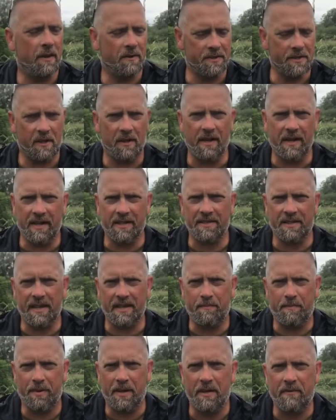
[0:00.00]
So like I
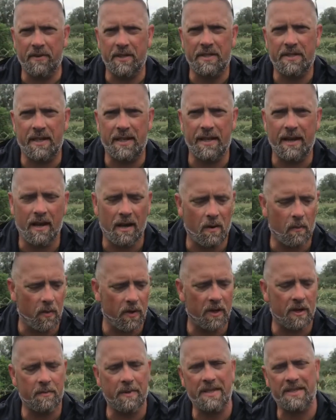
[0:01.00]
said previously, uh, we're
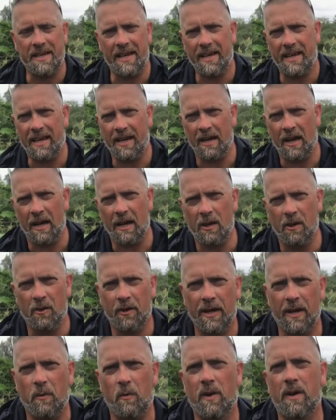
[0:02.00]
going to be taking a
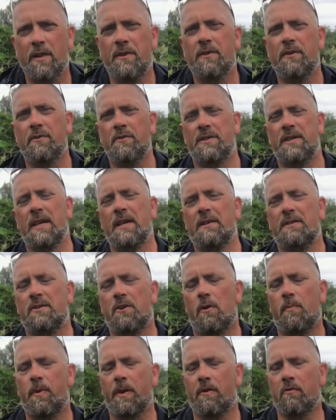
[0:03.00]
look at one of the new
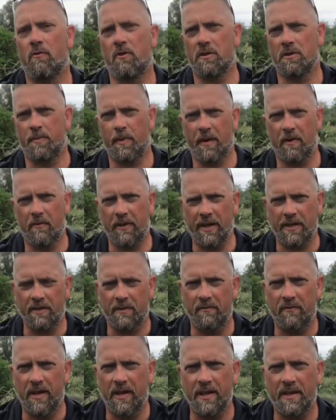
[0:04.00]
telescopic rods by Rigged
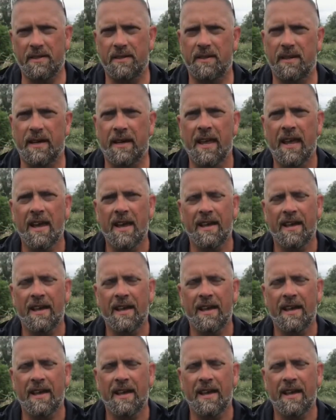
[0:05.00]
and Ready today.